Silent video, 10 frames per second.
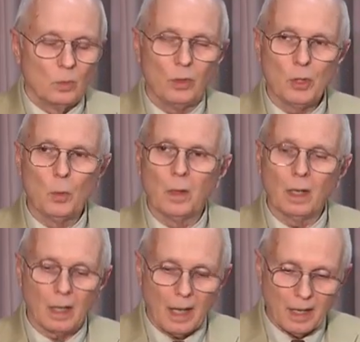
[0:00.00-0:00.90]
When you
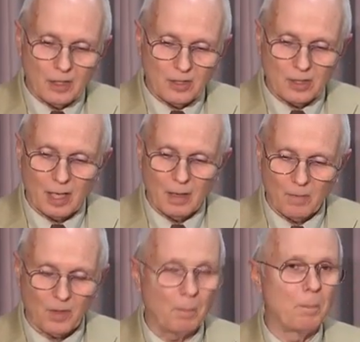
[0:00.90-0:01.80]
realize
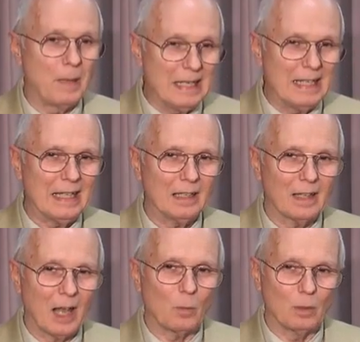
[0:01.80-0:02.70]
the beating
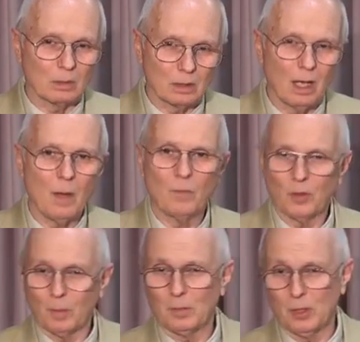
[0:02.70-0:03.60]
that will come
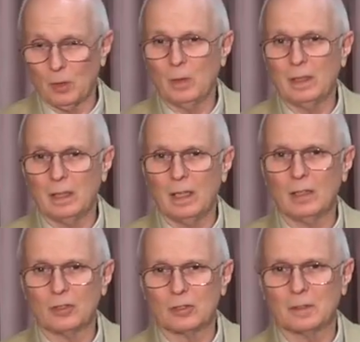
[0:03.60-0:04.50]
from doing
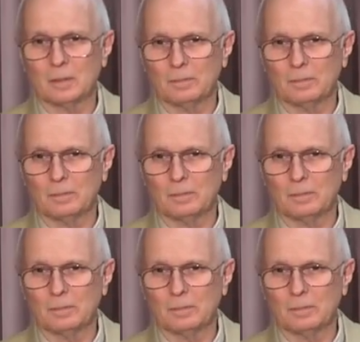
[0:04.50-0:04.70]
this,